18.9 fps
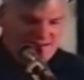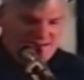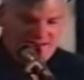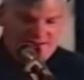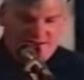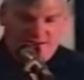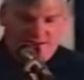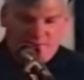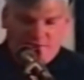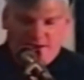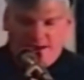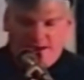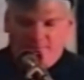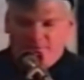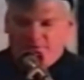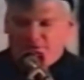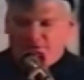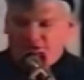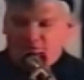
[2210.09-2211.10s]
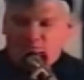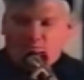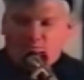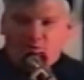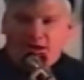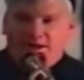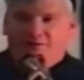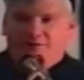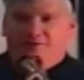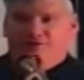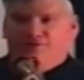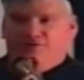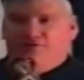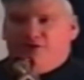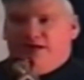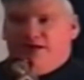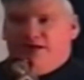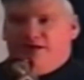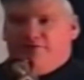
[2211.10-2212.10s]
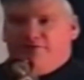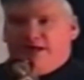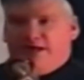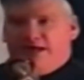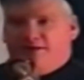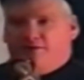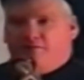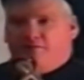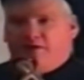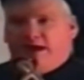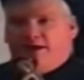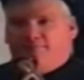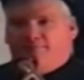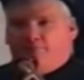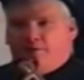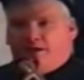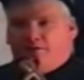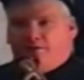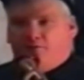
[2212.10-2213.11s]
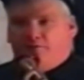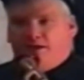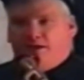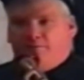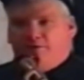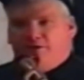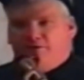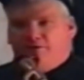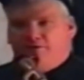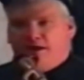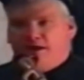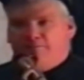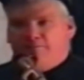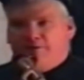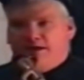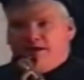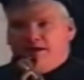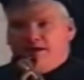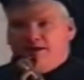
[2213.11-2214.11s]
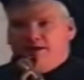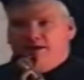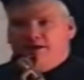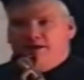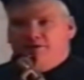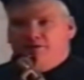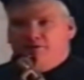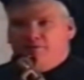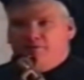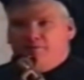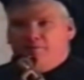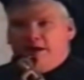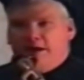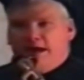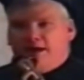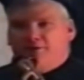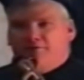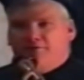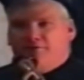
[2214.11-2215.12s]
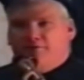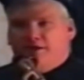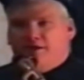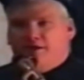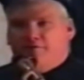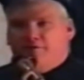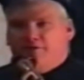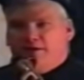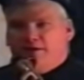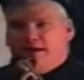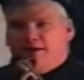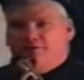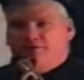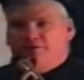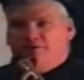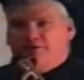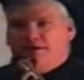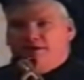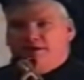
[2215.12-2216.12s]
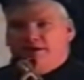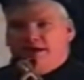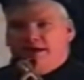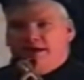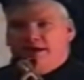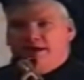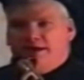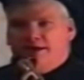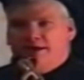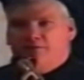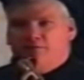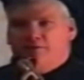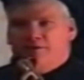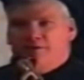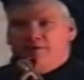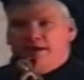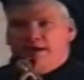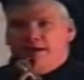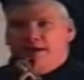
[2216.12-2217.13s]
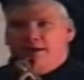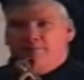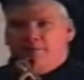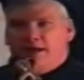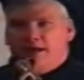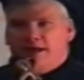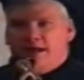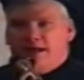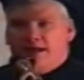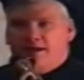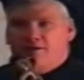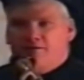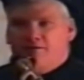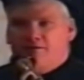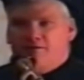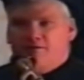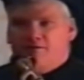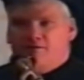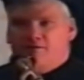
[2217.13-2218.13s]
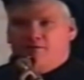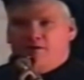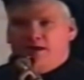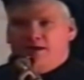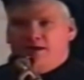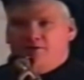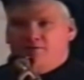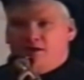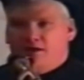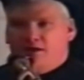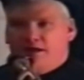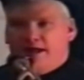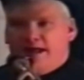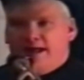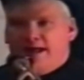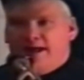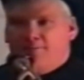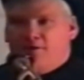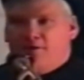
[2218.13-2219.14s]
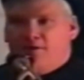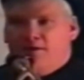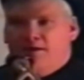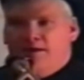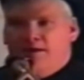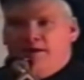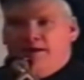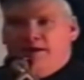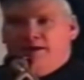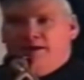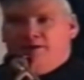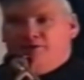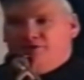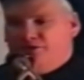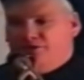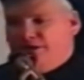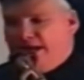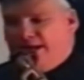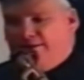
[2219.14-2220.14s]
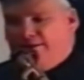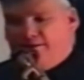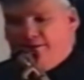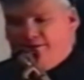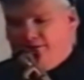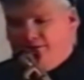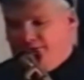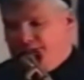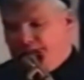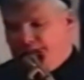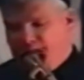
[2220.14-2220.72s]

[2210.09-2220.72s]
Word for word: Uh, they were able to break the skin of that craft, by the way, by dropping it into a bath of liquid nitrogen, hitting it with a mechanical or hydraulic hammer, and it shattered